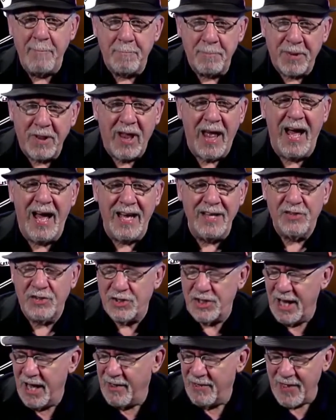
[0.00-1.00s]

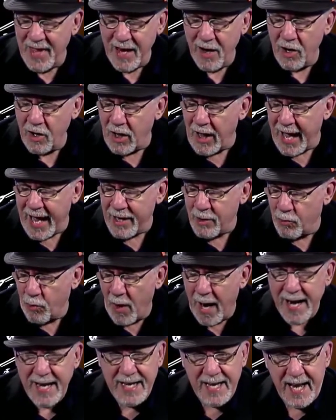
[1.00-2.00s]
Plus, they're like
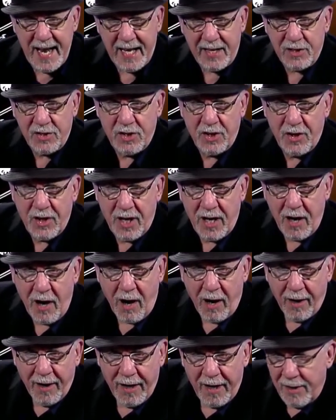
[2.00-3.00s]
right next to the
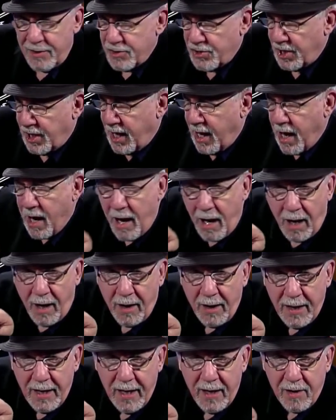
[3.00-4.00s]
car. Here's the
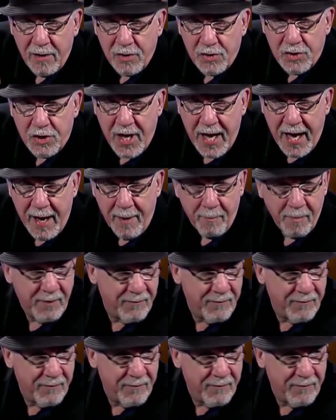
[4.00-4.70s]
car, here's them.